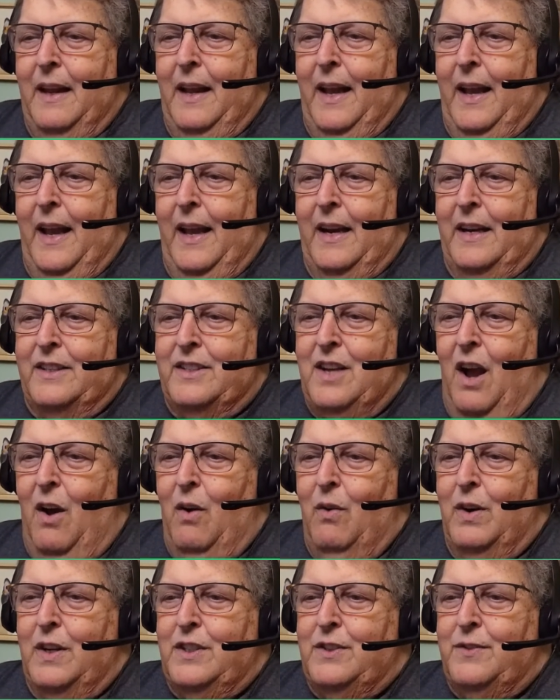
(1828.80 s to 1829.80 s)
And as
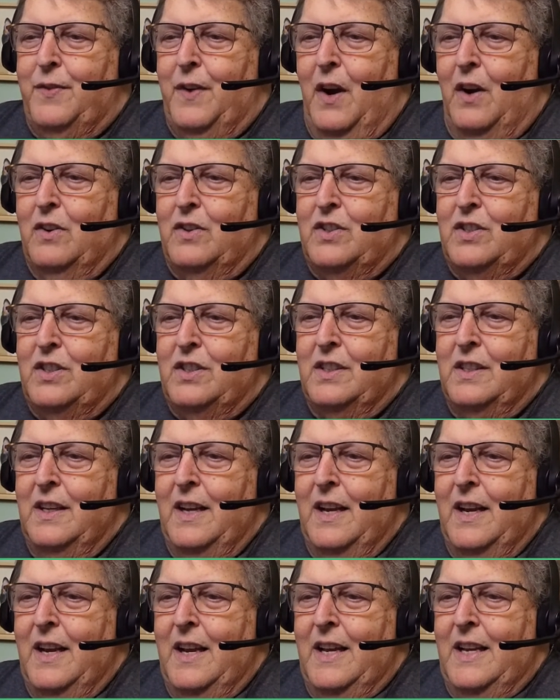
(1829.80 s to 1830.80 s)
always, folks,
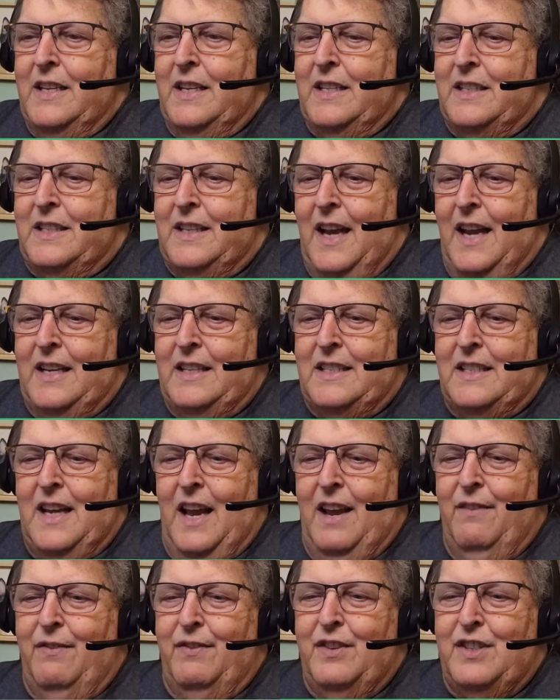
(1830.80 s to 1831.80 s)
stay
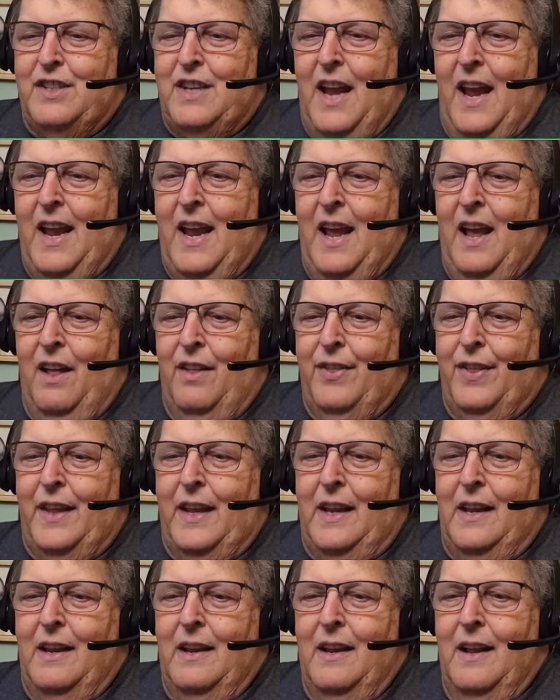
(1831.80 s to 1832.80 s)
safe, stay
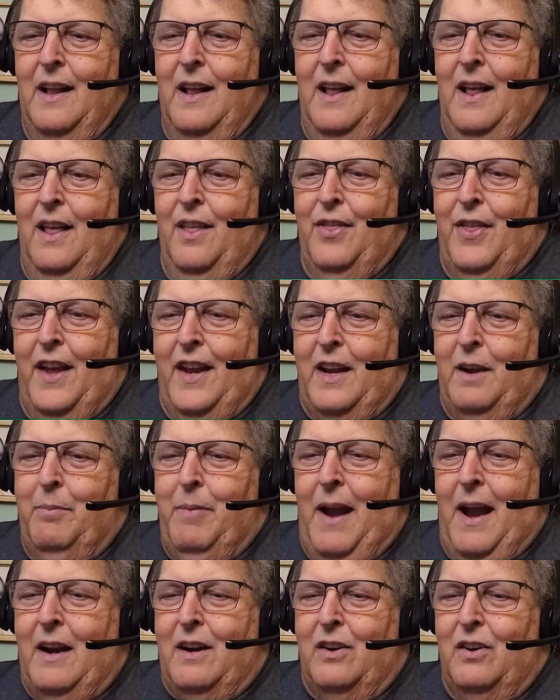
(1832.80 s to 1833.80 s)
healthy, think
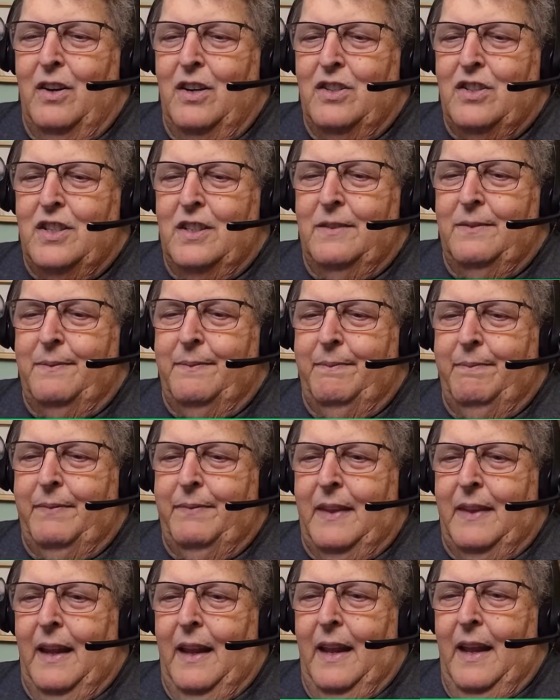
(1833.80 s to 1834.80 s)
about cruising,
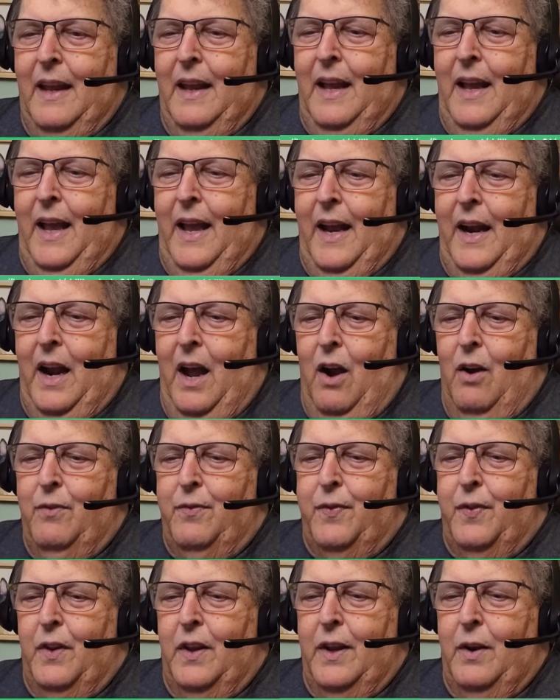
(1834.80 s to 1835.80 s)
and
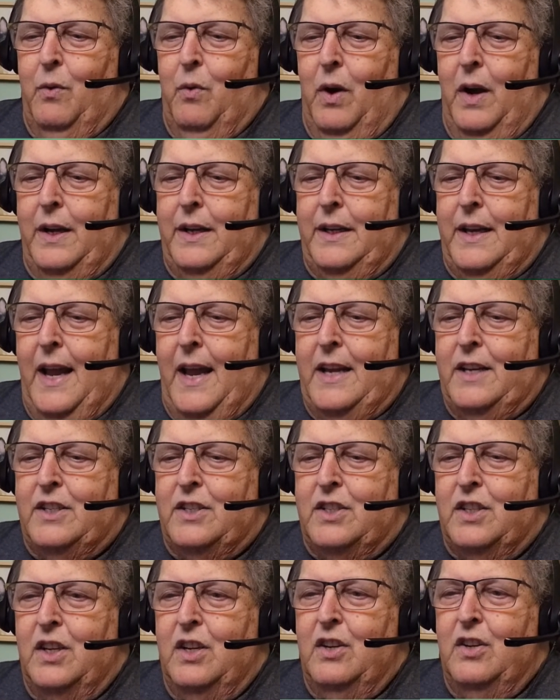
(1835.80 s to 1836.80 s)
hopefully one day
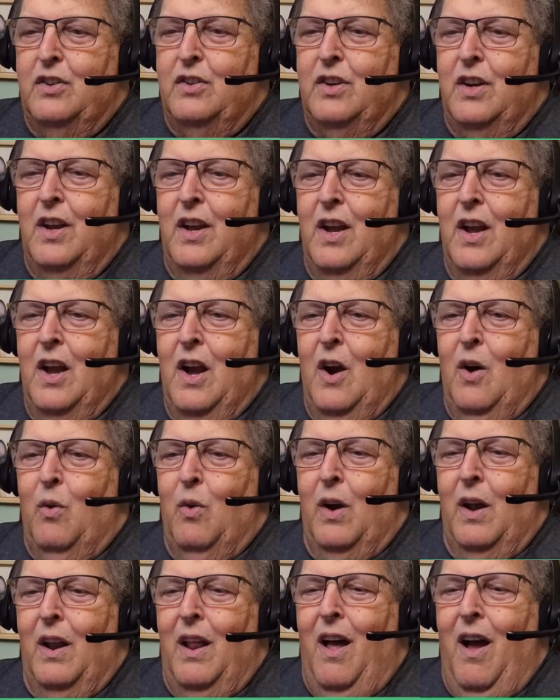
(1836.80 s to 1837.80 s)
soon
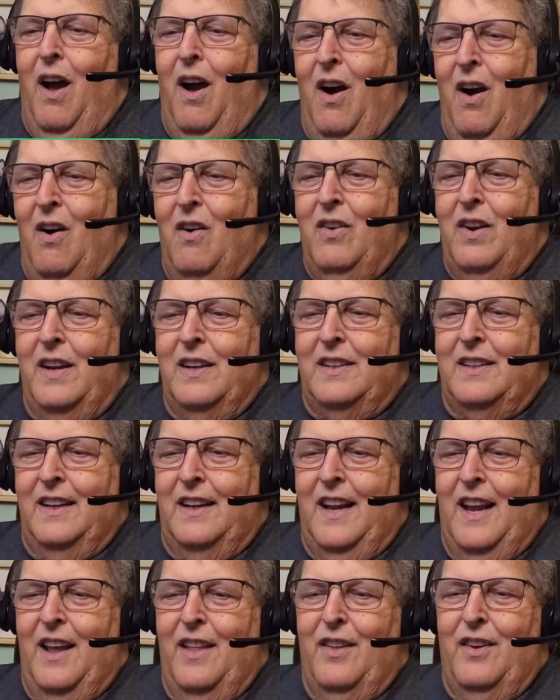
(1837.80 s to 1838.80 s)
we'll all get
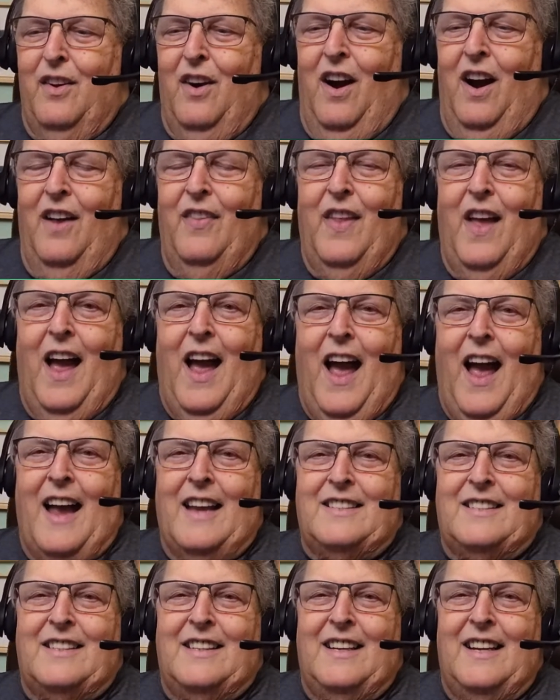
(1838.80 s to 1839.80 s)
together on the high
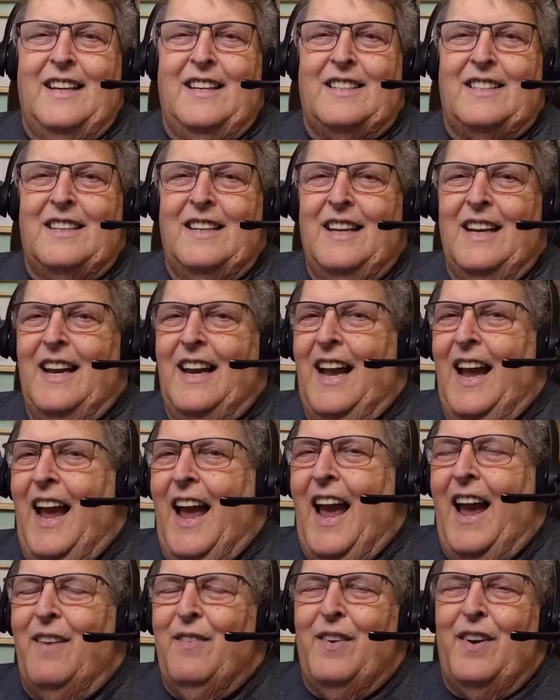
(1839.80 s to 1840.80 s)
seas.
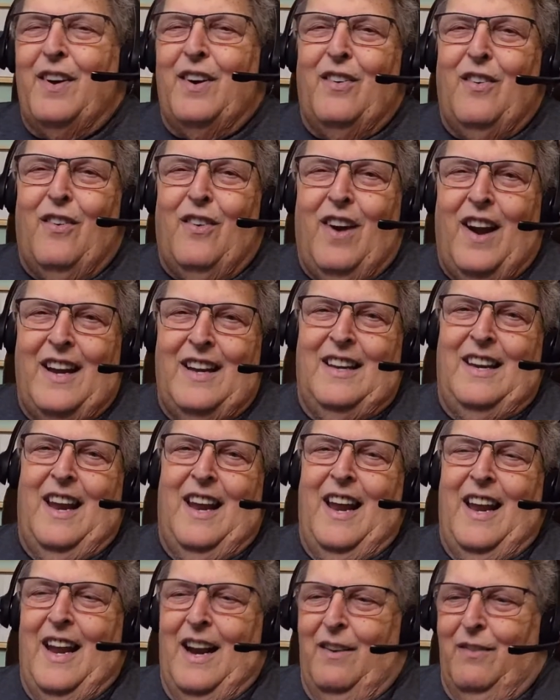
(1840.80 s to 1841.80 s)
Have a great
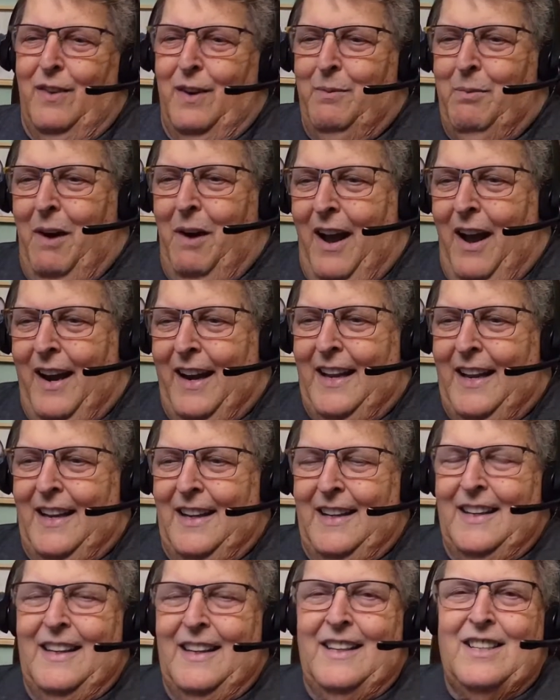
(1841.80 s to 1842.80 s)
day, everybody.
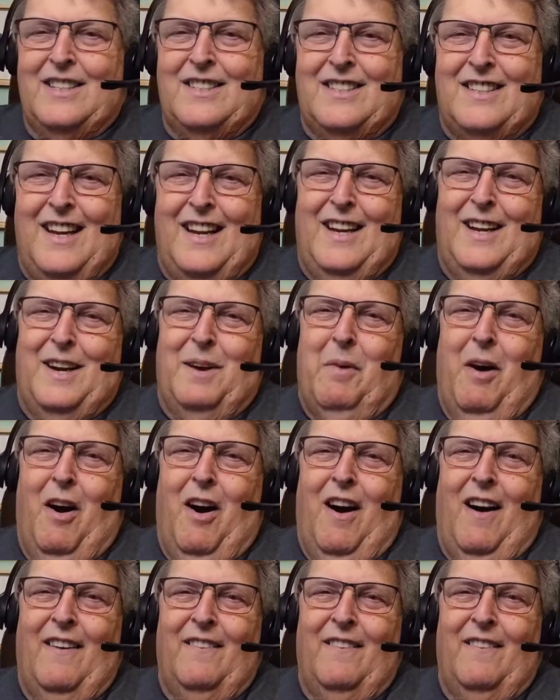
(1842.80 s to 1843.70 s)
See you tomorrow.